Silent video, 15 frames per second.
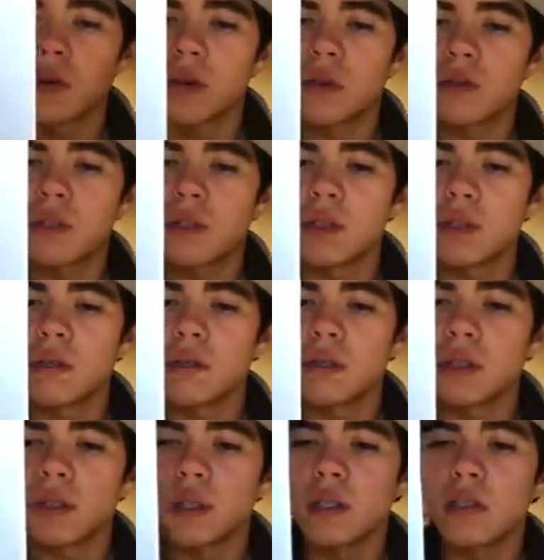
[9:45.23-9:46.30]
countries in
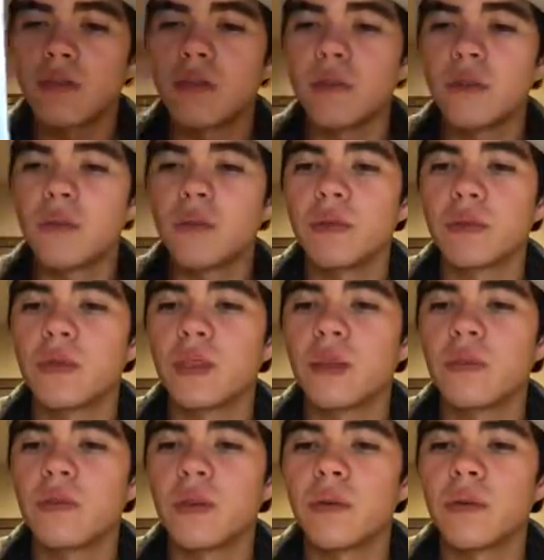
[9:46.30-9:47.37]
which less than 50%
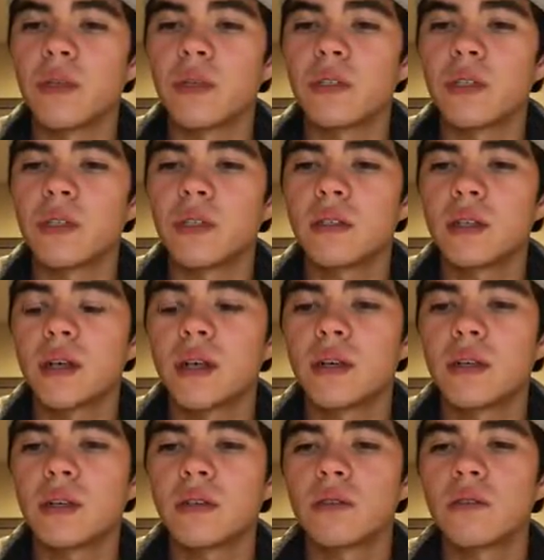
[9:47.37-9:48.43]
of females attend
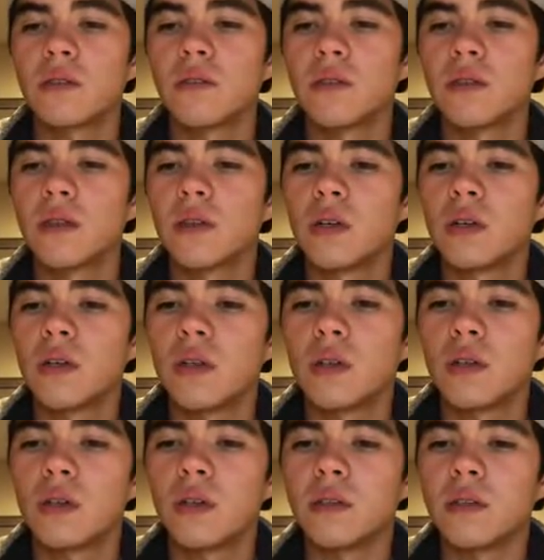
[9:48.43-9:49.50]
secondary school,
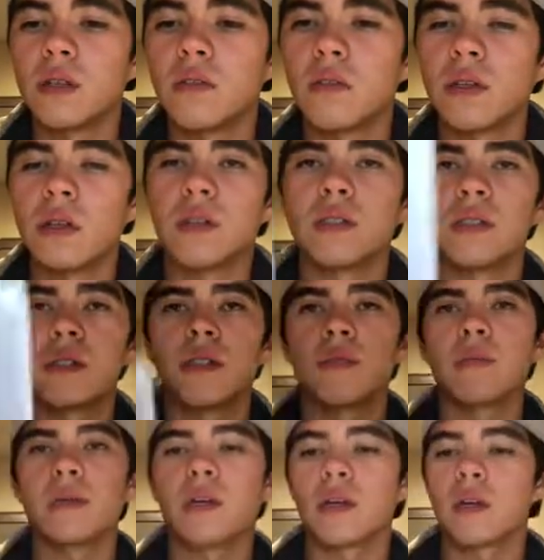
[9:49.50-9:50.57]
there's no relationship.
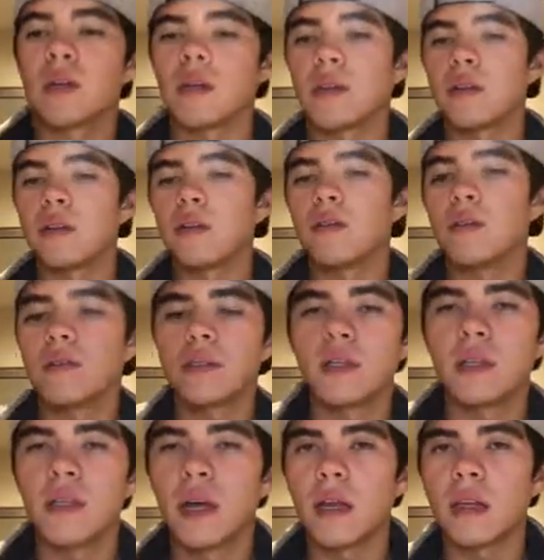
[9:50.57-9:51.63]
And you can
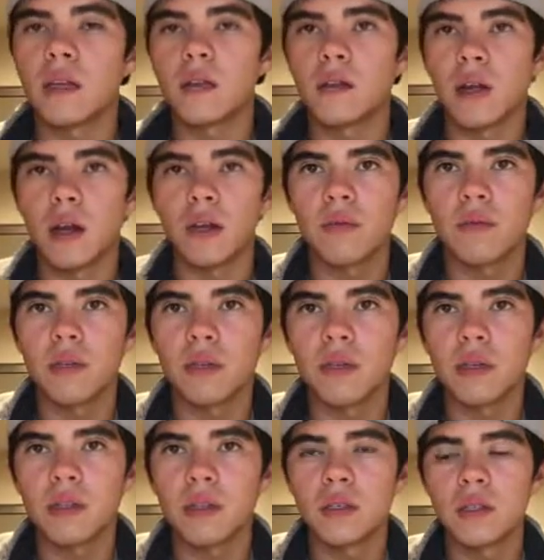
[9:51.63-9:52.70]
see that in the graph
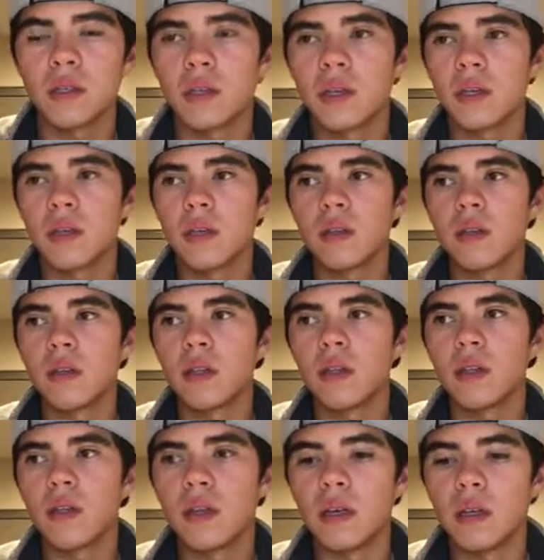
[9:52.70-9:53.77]
because
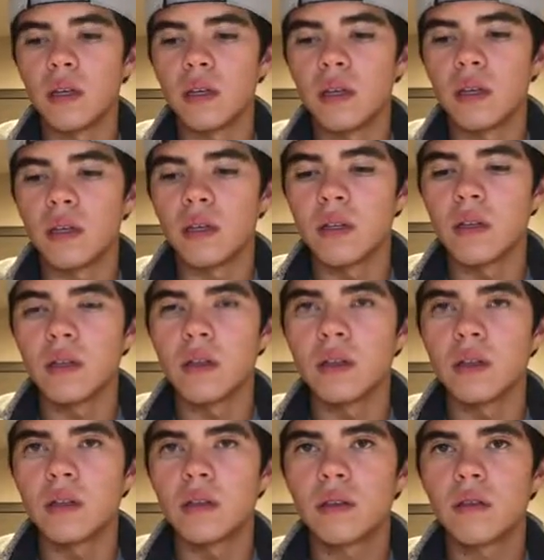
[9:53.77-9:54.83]
the
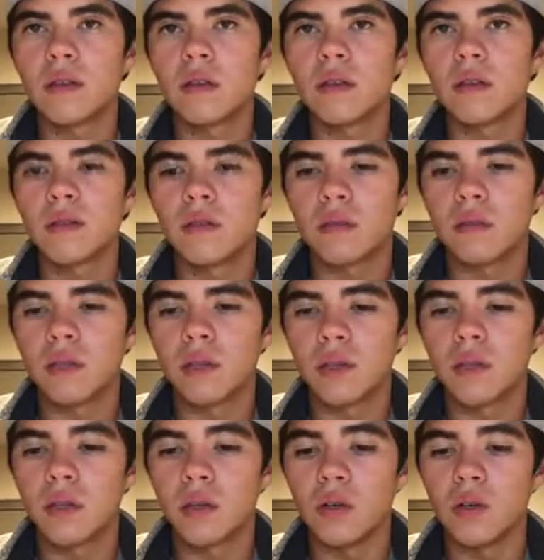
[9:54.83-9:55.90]

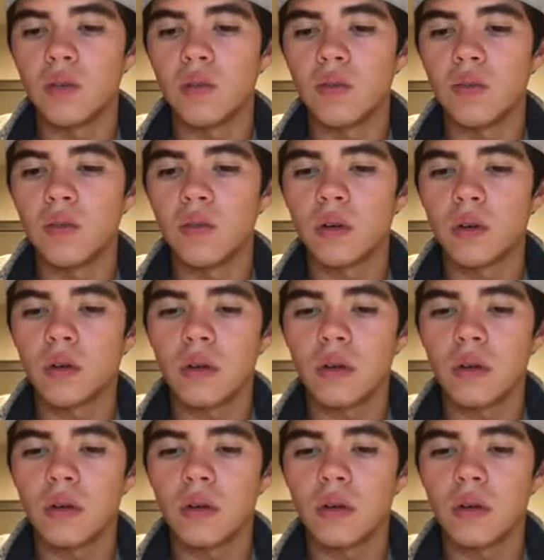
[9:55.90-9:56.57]
two